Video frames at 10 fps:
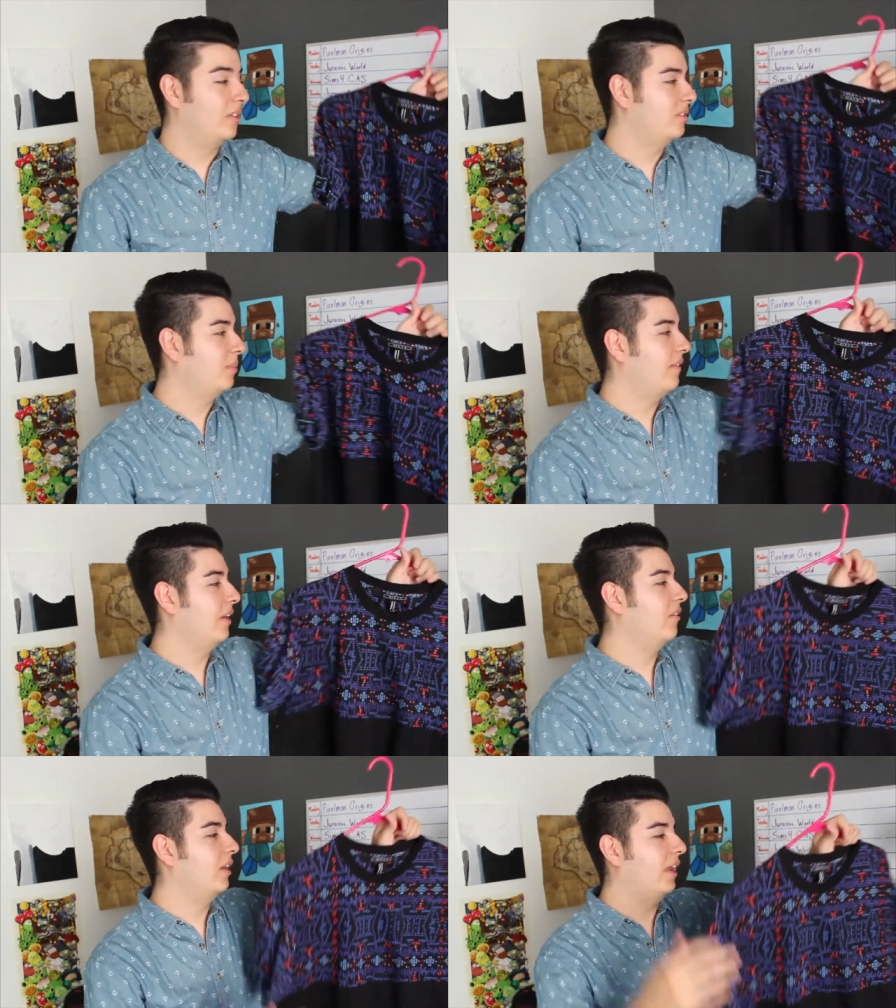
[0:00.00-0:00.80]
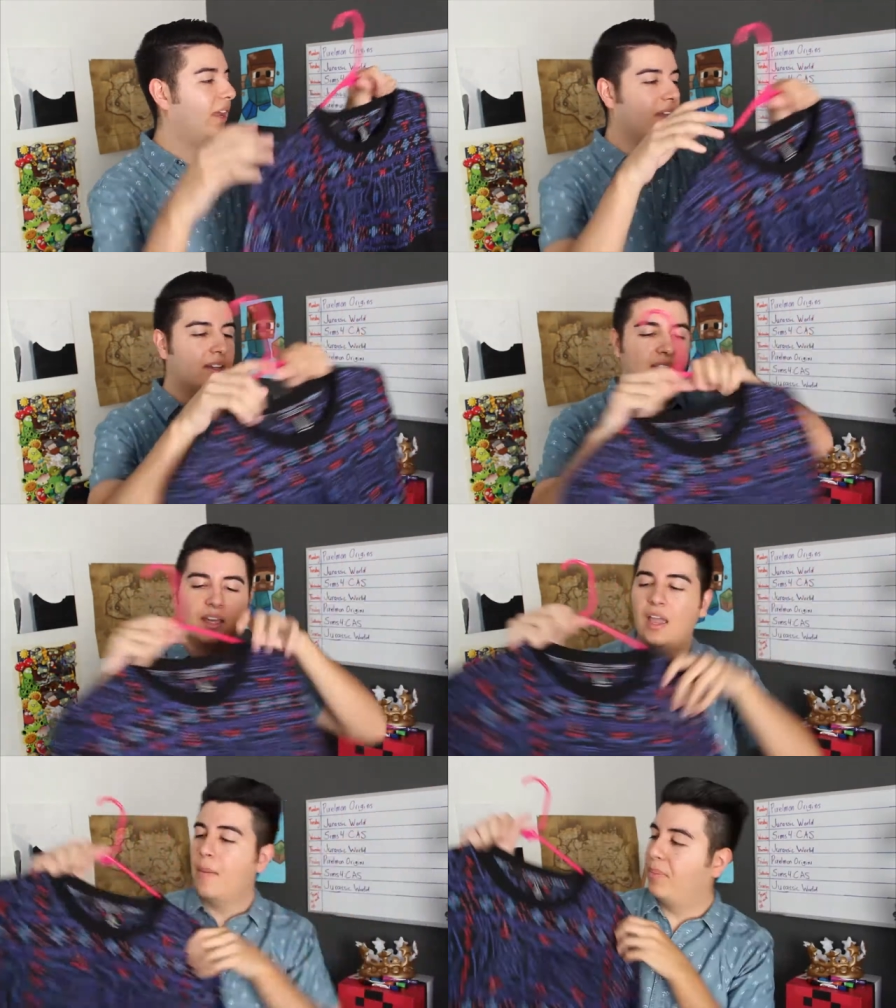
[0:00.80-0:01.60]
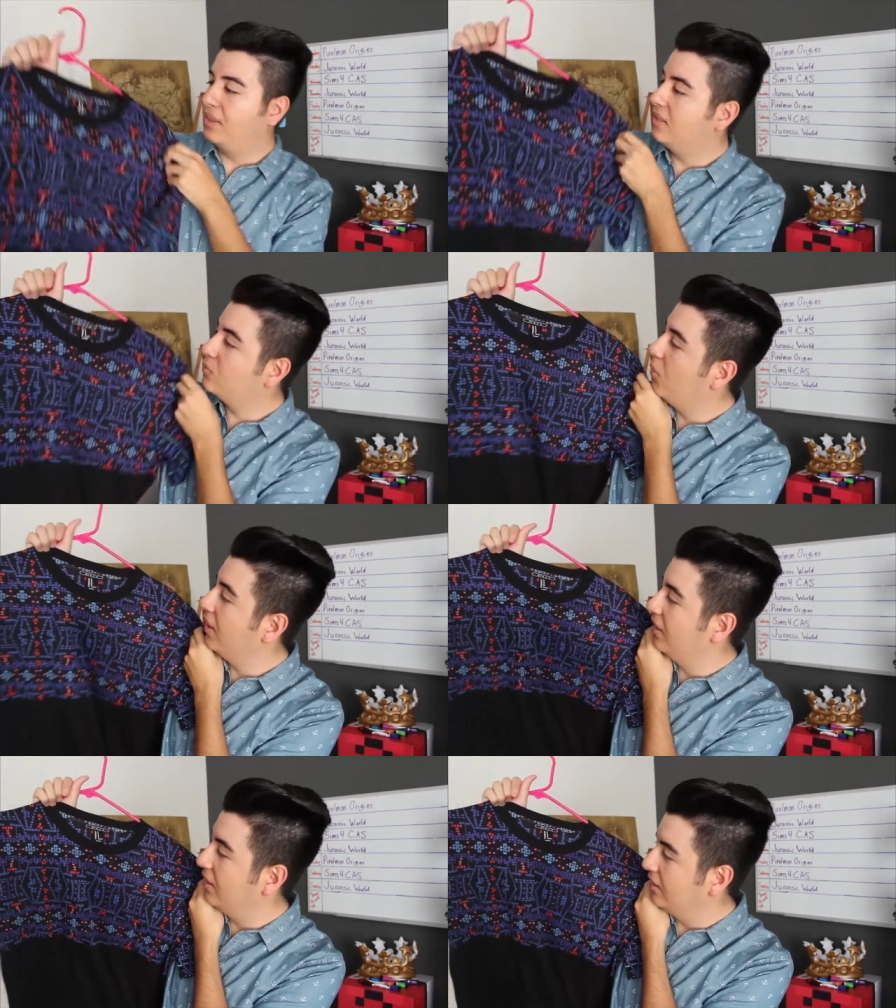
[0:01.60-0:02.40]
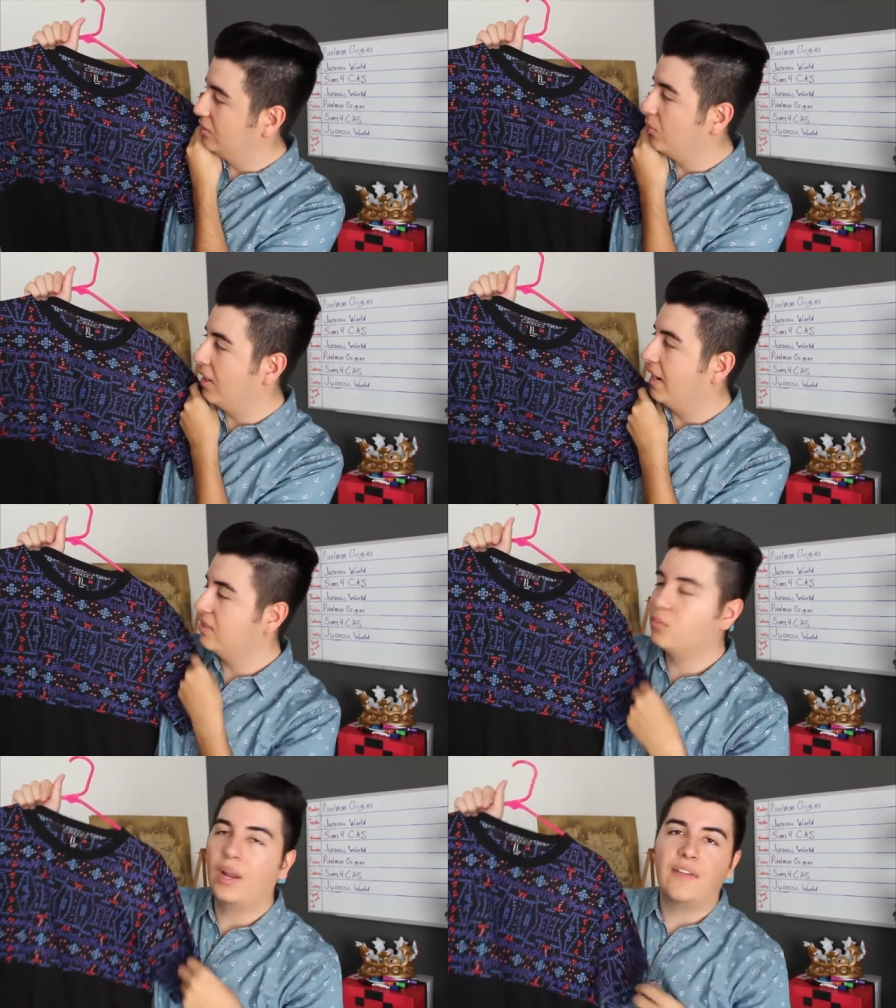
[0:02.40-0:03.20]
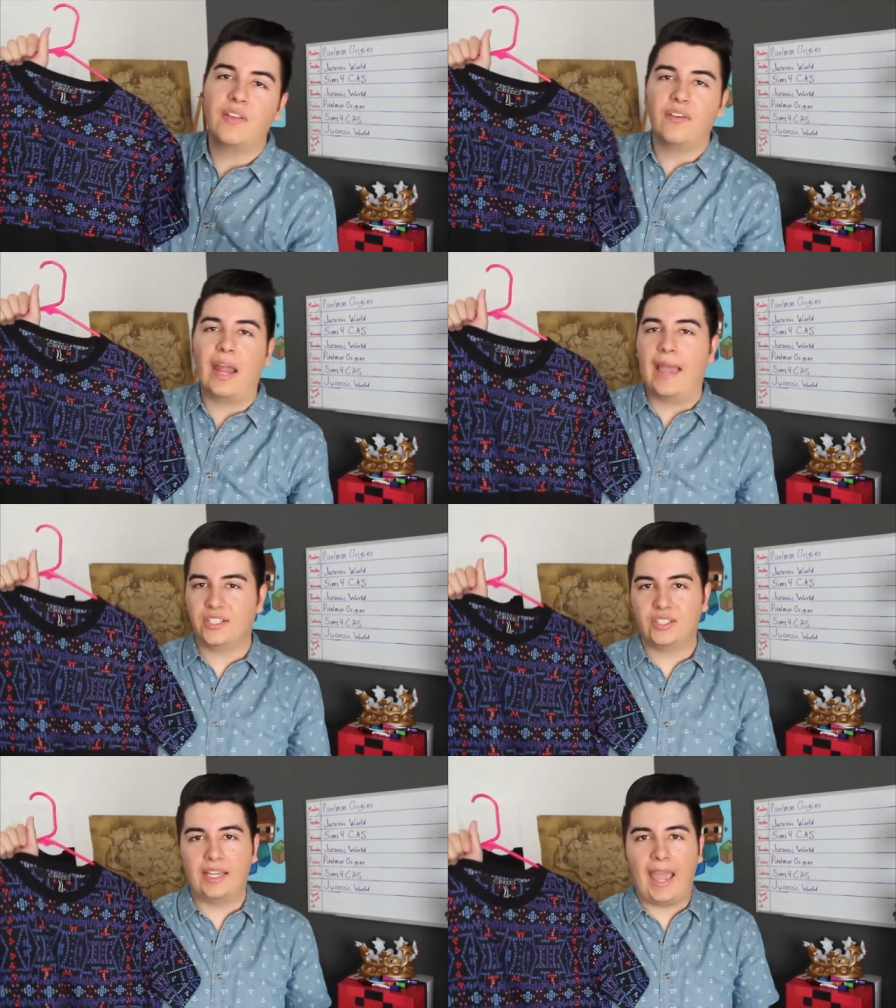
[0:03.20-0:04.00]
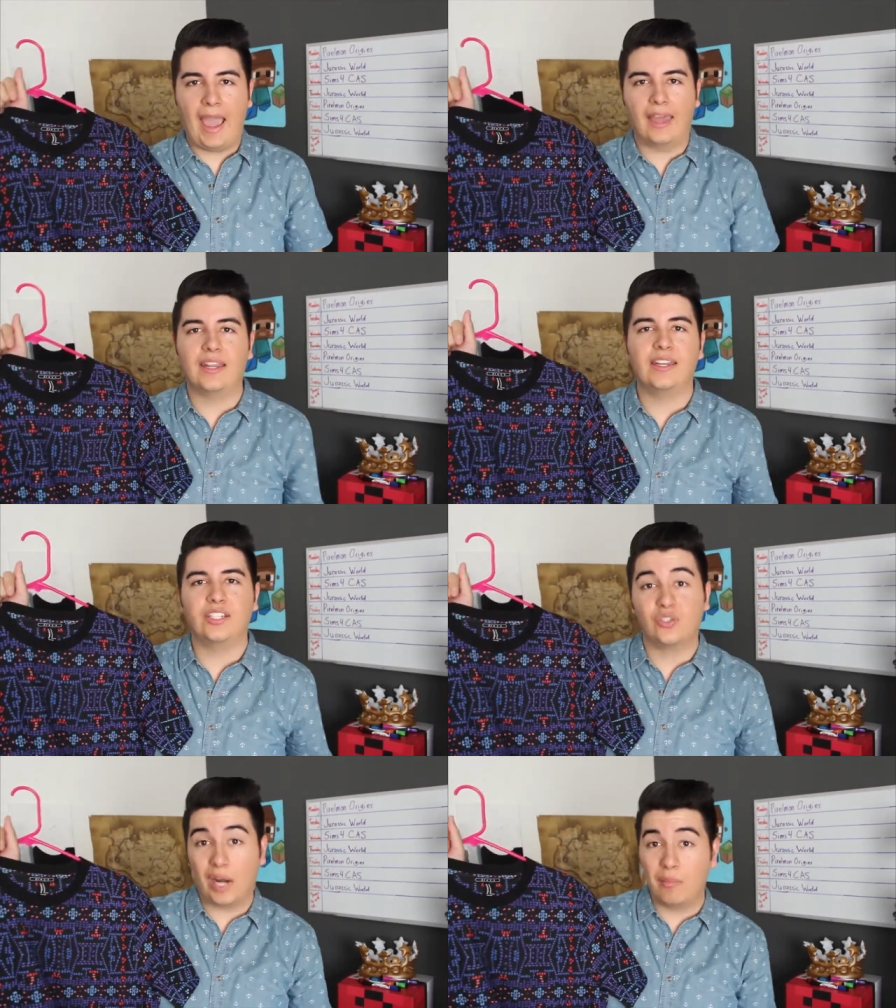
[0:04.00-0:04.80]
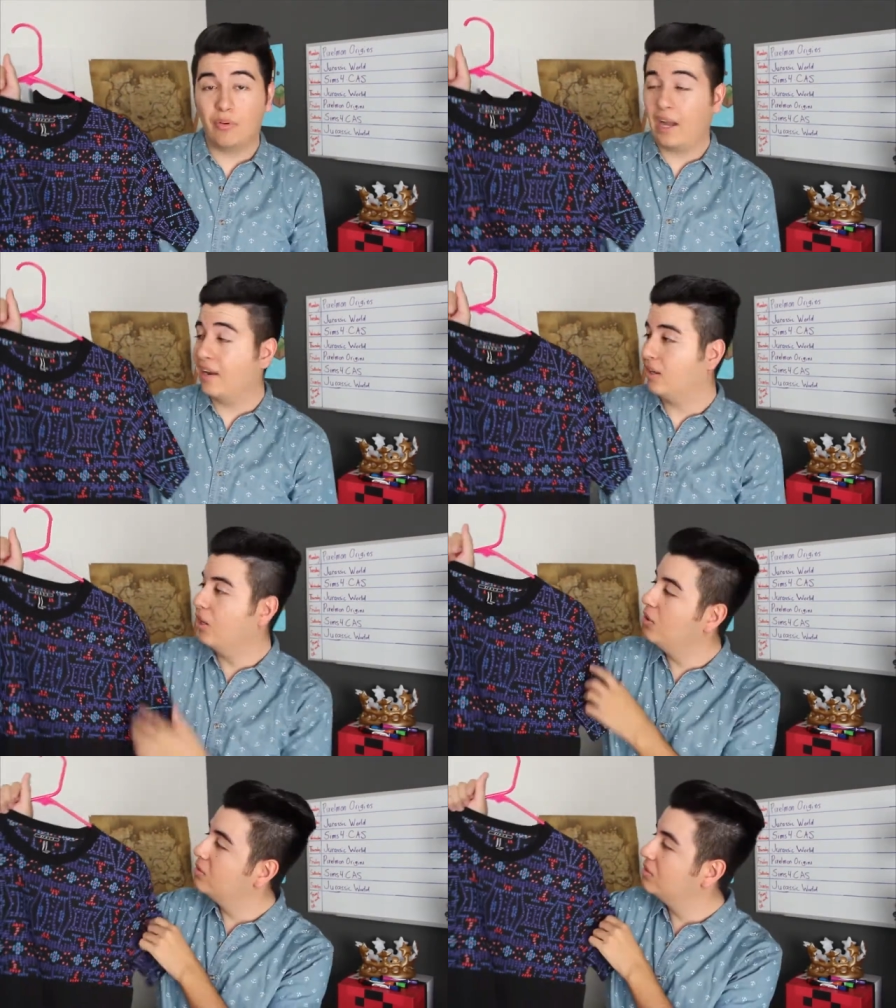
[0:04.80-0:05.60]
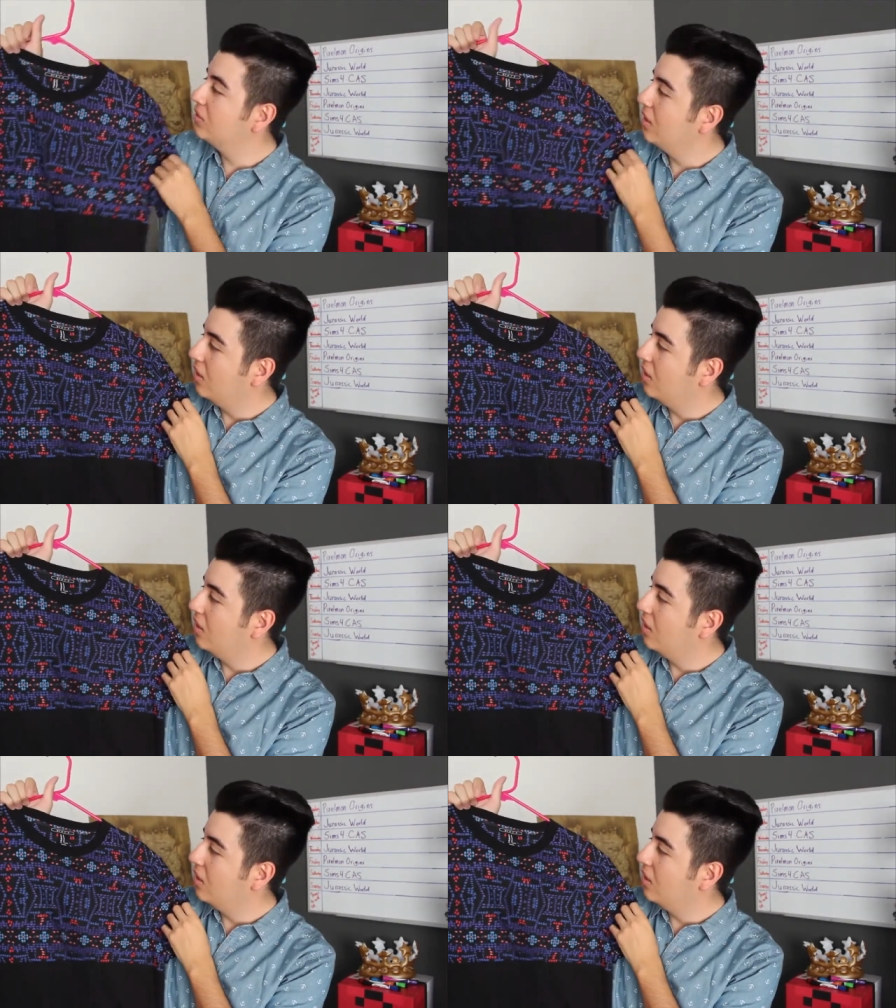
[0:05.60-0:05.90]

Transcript: is my favorite. And uh, but this one, this one I just want. I've never actually had any tribal kind of clothes